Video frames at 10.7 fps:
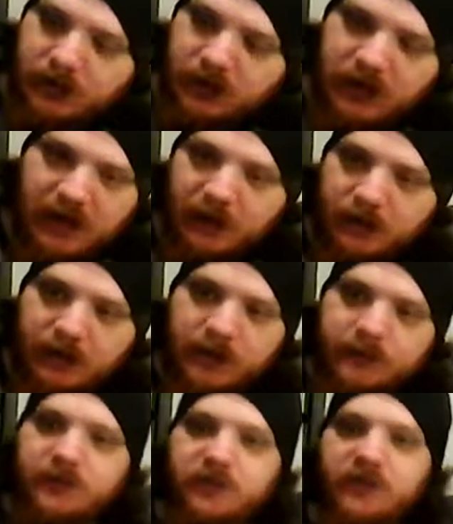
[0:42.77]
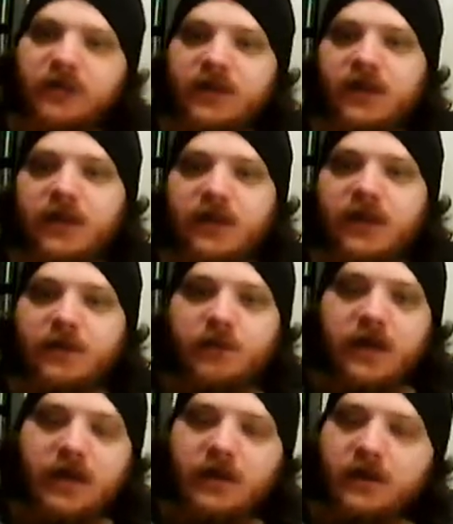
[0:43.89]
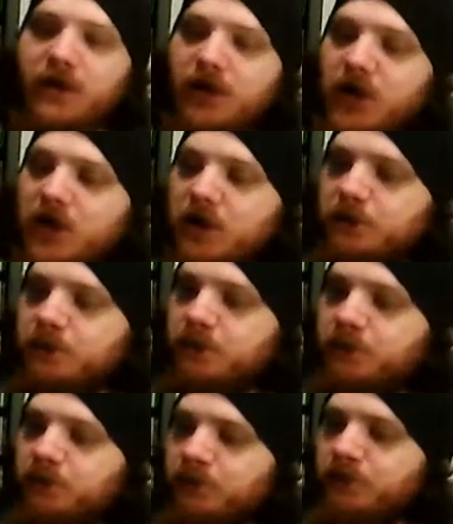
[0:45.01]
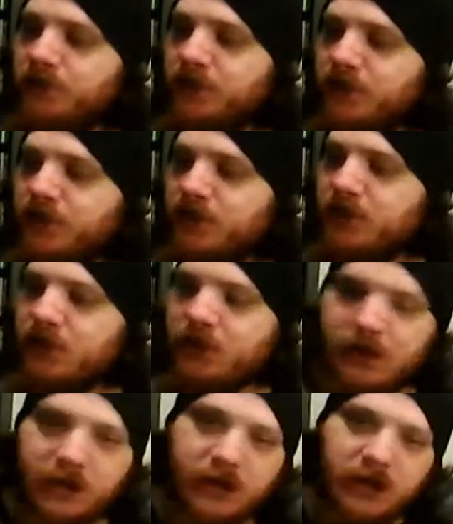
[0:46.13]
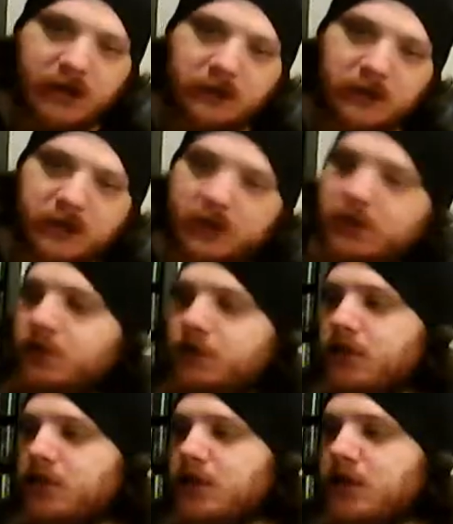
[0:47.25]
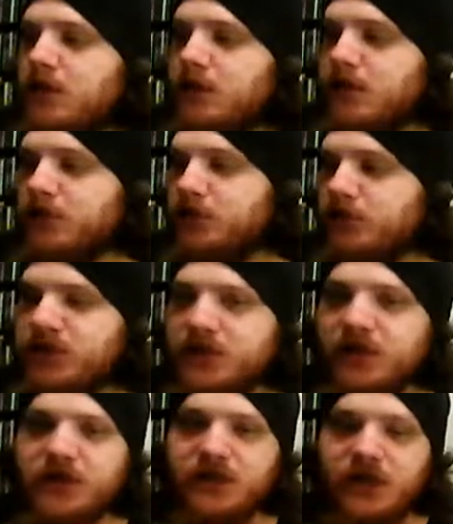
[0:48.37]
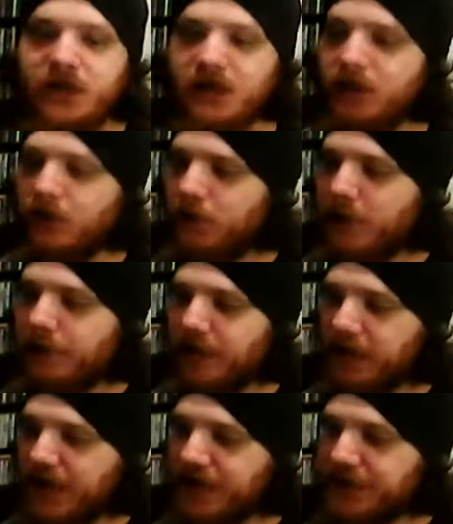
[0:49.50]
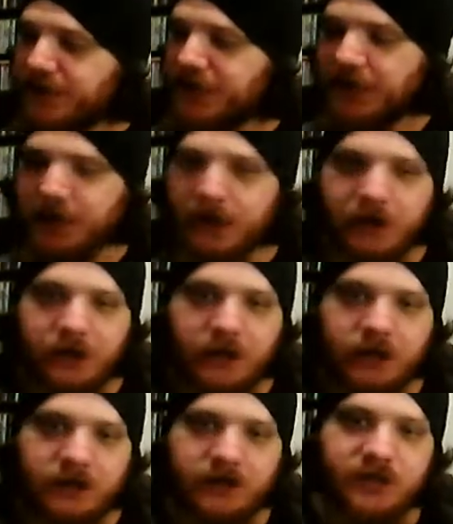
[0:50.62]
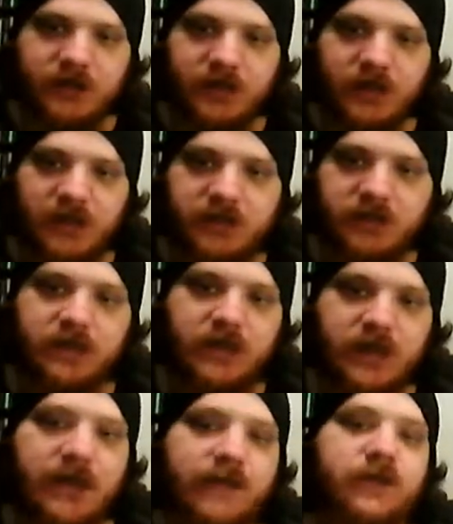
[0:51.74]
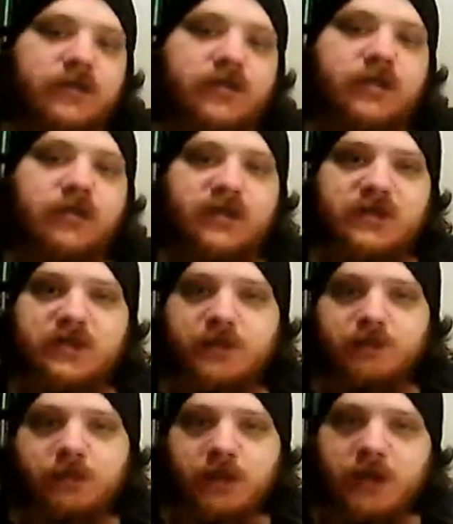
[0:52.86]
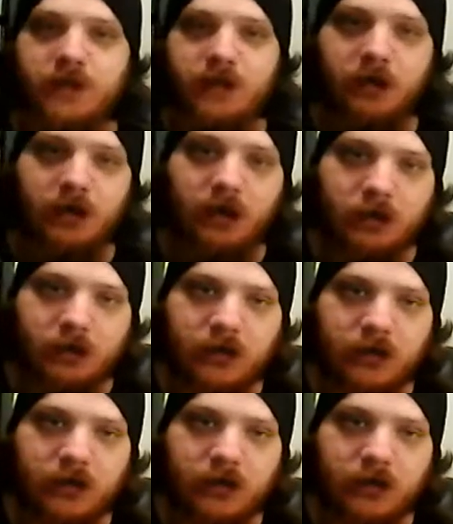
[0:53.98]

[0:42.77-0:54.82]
I don't think I'm spoiling anything, but that I got here. There's 3 CDs and a whopping 18 CDs that I have. So this is a pretty big haul.